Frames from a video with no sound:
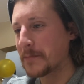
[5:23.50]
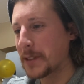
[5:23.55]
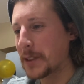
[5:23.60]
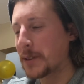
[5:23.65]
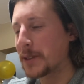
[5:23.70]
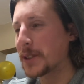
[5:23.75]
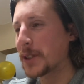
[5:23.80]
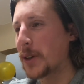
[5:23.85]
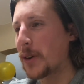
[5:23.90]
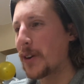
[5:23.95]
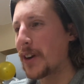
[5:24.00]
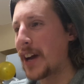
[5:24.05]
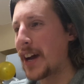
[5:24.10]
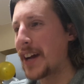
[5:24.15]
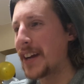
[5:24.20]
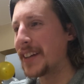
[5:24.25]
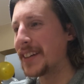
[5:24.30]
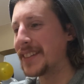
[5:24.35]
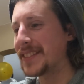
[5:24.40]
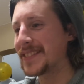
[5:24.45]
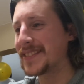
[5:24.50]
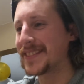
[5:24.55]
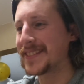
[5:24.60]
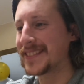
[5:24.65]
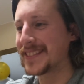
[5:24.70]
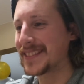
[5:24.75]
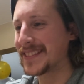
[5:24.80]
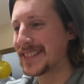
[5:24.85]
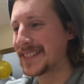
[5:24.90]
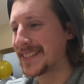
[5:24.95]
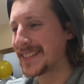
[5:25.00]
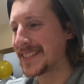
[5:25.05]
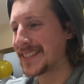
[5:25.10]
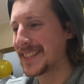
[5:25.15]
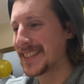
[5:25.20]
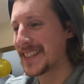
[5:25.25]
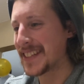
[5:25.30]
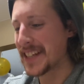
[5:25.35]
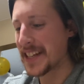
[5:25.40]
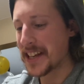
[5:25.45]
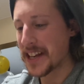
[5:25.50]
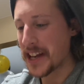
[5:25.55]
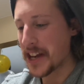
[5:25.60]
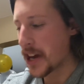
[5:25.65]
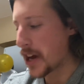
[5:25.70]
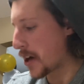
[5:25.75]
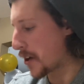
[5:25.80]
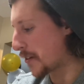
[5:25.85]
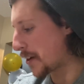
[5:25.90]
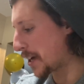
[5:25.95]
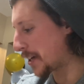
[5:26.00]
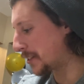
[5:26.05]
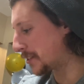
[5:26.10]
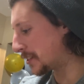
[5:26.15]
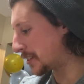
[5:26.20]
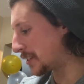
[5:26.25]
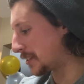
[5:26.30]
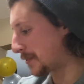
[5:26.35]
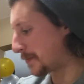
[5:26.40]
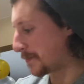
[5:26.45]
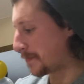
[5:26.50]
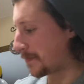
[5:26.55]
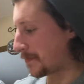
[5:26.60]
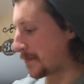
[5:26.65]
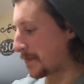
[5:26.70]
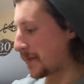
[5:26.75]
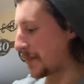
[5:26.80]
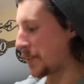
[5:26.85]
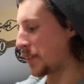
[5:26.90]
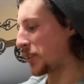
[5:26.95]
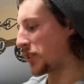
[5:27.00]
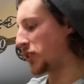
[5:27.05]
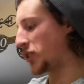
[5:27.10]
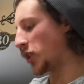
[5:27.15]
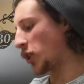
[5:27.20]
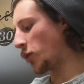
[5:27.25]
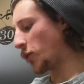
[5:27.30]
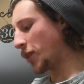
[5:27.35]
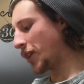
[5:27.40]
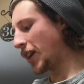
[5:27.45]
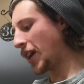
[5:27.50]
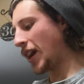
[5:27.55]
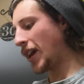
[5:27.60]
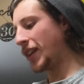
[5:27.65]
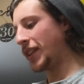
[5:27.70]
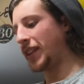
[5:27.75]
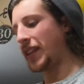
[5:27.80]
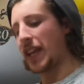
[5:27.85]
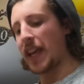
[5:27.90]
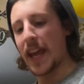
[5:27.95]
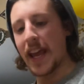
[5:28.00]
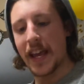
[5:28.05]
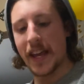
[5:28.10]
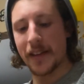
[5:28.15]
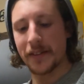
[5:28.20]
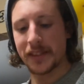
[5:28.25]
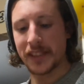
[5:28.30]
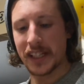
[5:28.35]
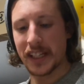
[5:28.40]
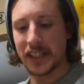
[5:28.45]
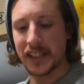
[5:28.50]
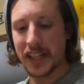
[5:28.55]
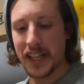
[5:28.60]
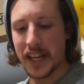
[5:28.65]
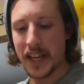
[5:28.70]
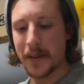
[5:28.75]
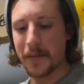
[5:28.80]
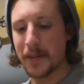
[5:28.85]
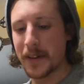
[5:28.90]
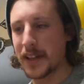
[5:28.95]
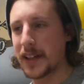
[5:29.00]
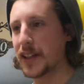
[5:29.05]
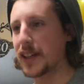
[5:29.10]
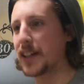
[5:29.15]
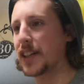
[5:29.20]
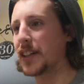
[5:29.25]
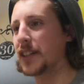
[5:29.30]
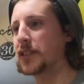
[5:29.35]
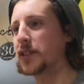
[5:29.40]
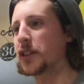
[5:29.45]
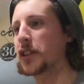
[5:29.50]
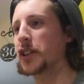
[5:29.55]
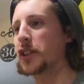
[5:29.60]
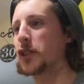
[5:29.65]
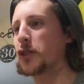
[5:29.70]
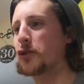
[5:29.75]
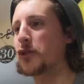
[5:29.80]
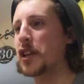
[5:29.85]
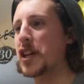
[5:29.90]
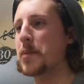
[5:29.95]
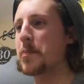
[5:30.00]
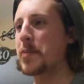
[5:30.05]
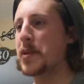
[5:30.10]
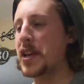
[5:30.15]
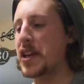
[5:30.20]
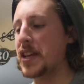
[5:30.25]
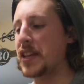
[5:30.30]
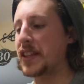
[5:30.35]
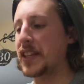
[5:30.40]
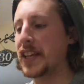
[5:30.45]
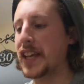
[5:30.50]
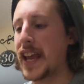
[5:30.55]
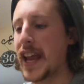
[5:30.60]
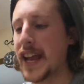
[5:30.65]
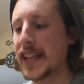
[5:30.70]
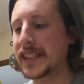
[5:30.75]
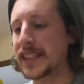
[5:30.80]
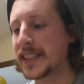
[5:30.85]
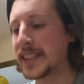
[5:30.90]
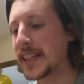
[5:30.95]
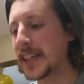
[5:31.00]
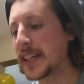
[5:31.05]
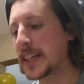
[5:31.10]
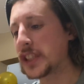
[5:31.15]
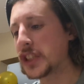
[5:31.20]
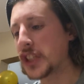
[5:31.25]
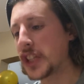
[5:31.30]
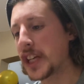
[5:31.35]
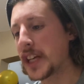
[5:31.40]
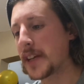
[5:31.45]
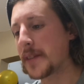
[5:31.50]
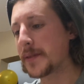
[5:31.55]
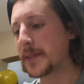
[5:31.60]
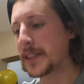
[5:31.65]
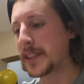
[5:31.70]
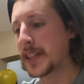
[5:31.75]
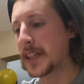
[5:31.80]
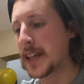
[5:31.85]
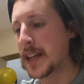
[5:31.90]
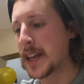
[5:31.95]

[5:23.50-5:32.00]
What's going on? All right. So we got the AFC team looking to repeat the Kansas City Chiefs.